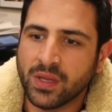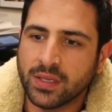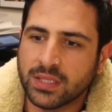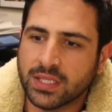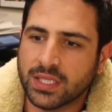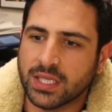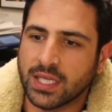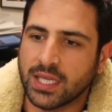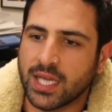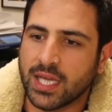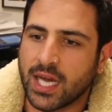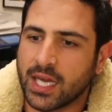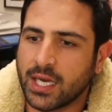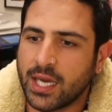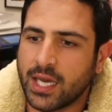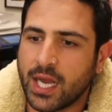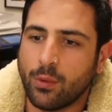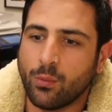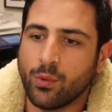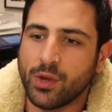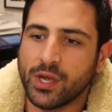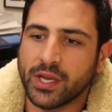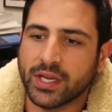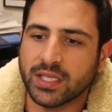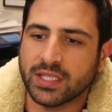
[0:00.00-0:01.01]
Solana
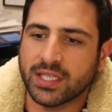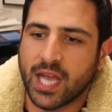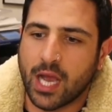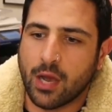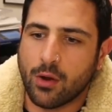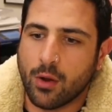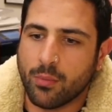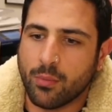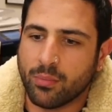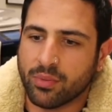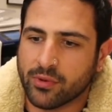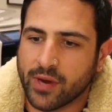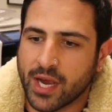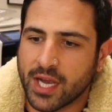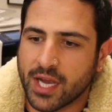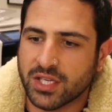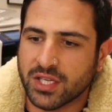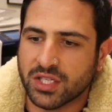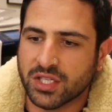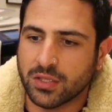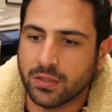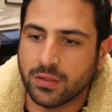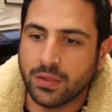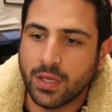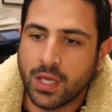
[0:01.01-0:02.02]
Network is now
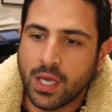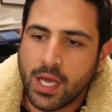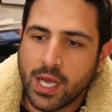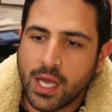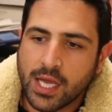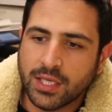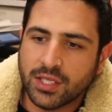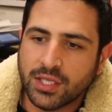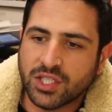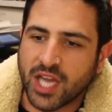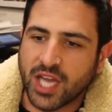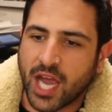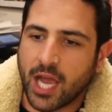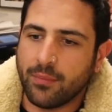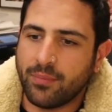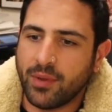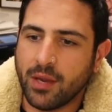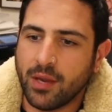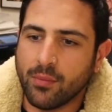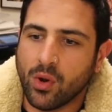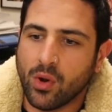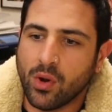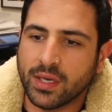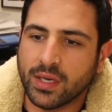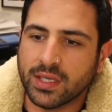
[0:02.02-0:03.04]
operational.
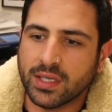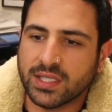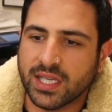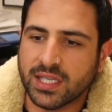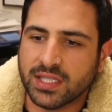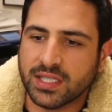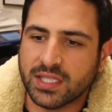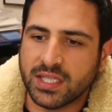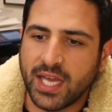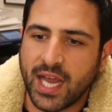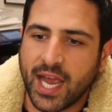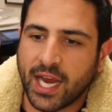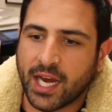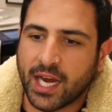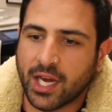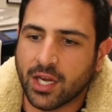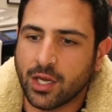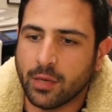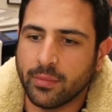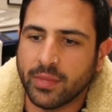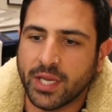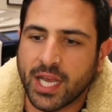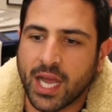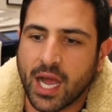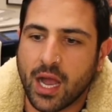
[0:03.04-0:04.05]
JP Morgan says the
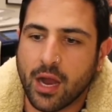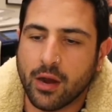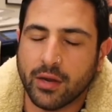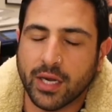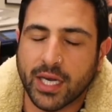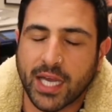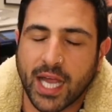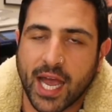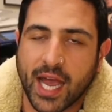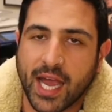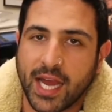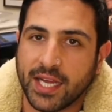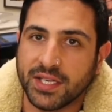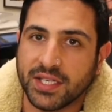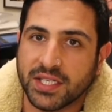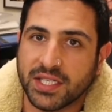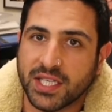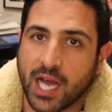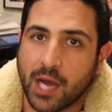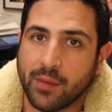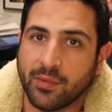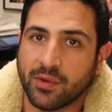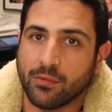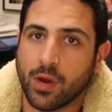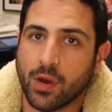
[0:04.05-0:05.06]
economic hurricane is
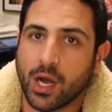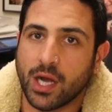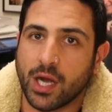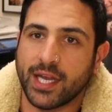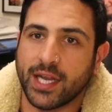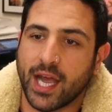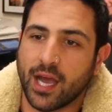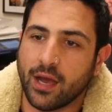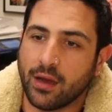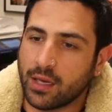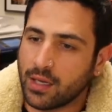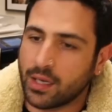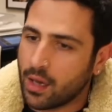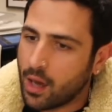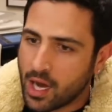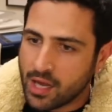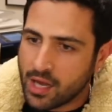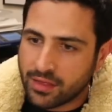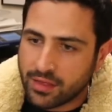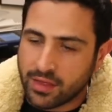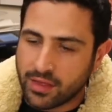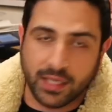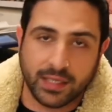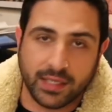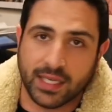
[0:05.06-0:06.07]
coming right now, and I
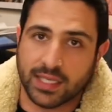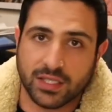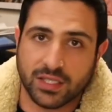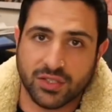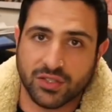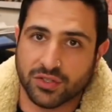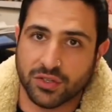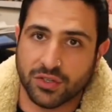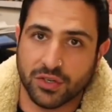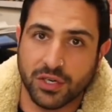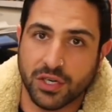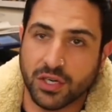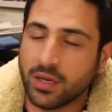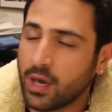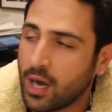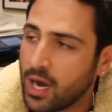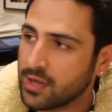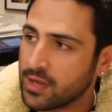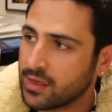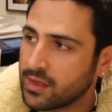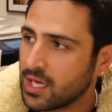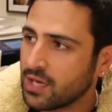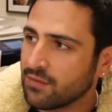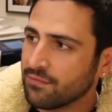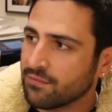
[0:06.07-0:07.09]
think that's true.
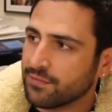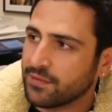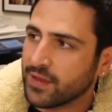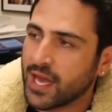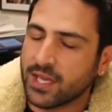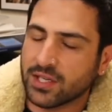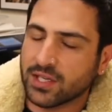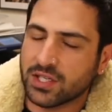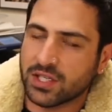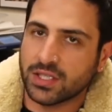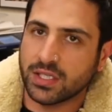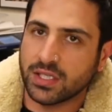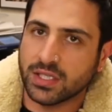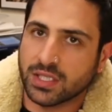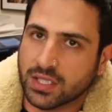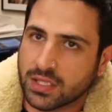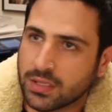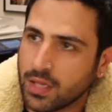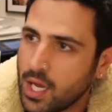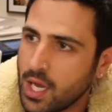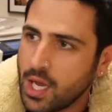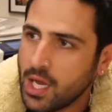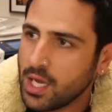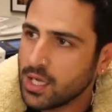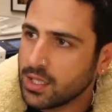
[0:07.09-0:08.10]
I think inflation is
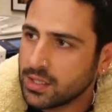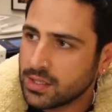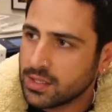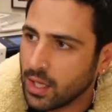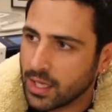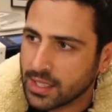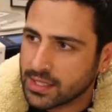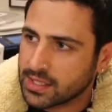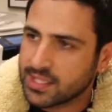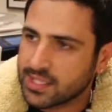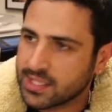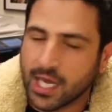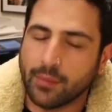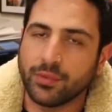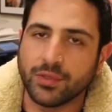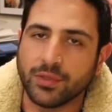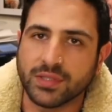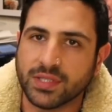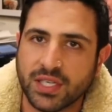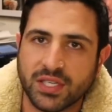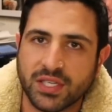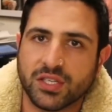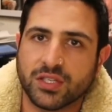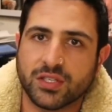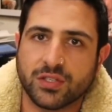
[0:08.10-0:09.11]
like double
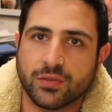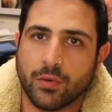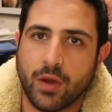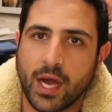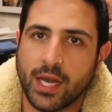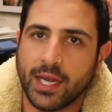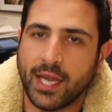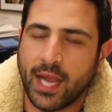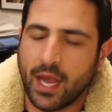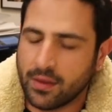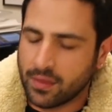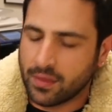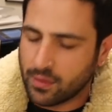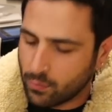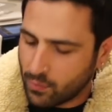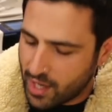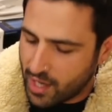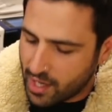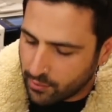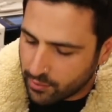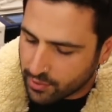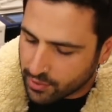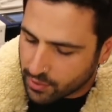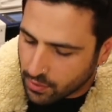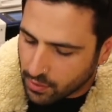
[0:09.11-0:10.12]
digits right now at the
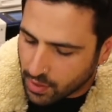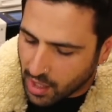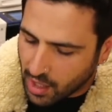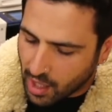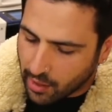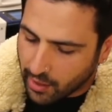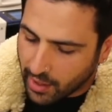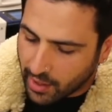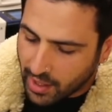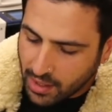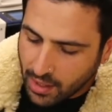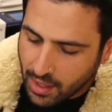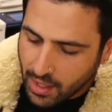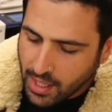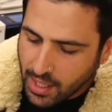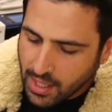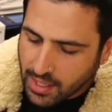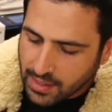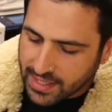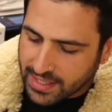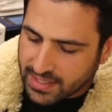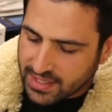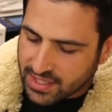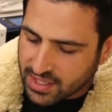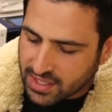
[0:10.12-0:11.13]
way we're all going.
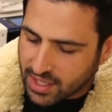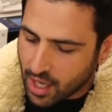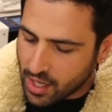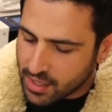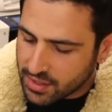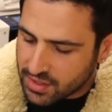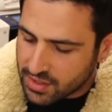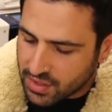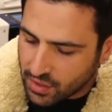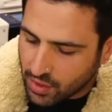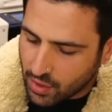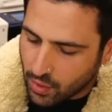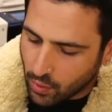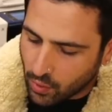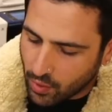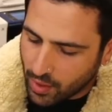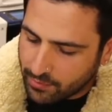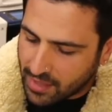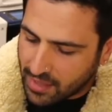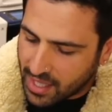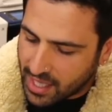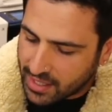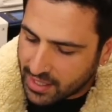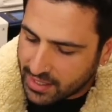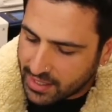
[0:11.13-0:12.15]
Let's go to
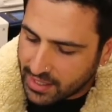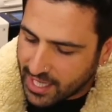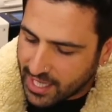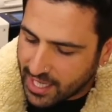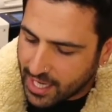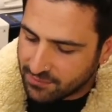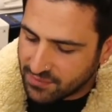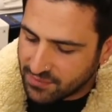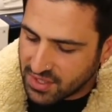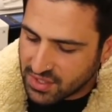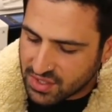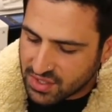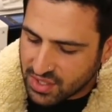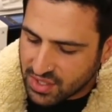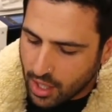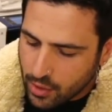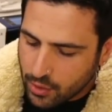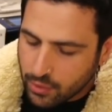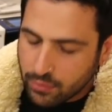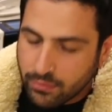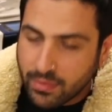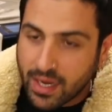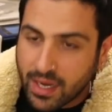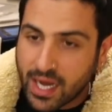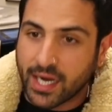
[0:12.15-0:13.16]
CoinMarketCap. The
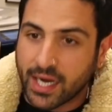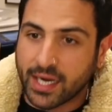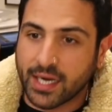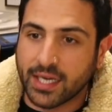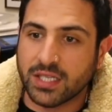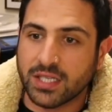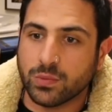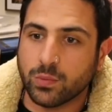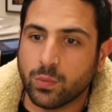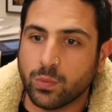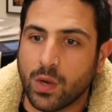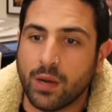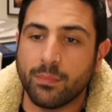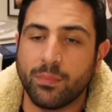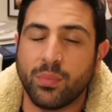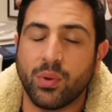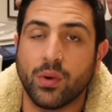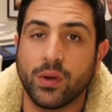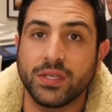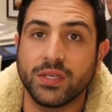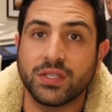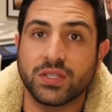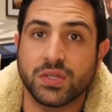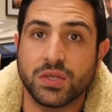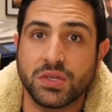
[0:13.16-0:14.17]
total market is
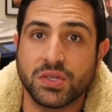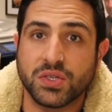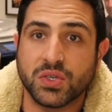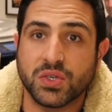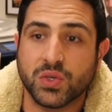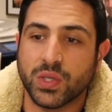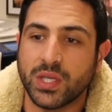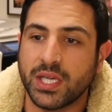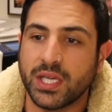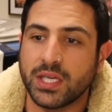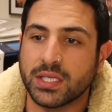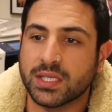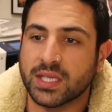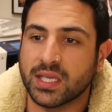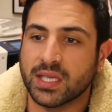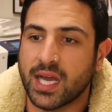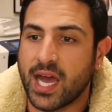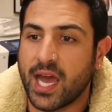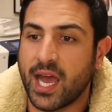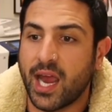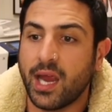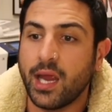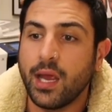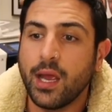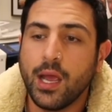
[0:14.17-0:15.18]
$1.2 trillion
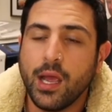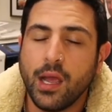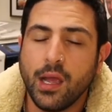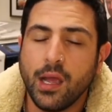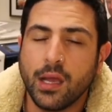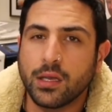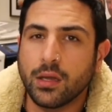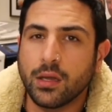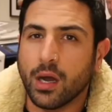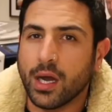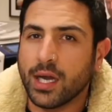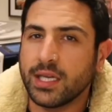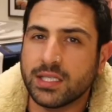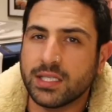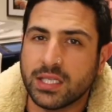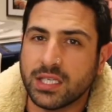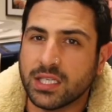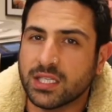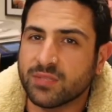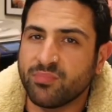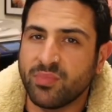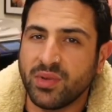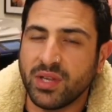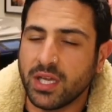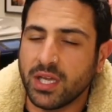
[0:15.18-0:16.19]
today,
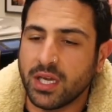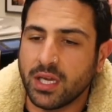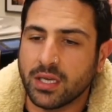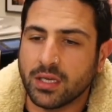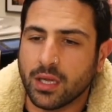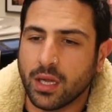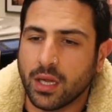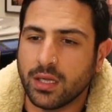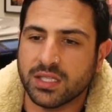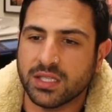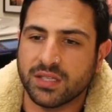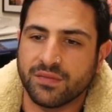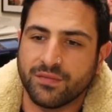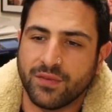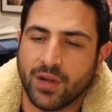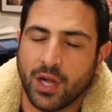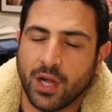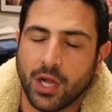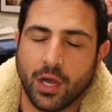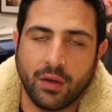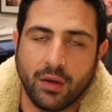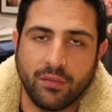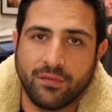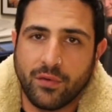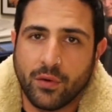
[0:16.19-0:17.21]
$96 billion in
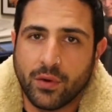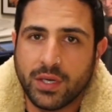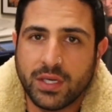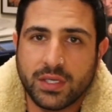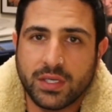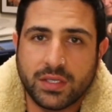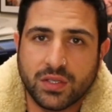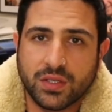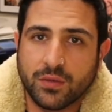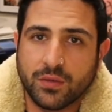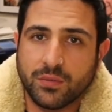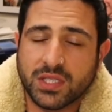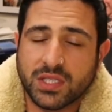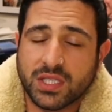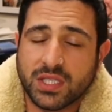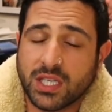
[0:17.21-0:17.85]
volume, 46%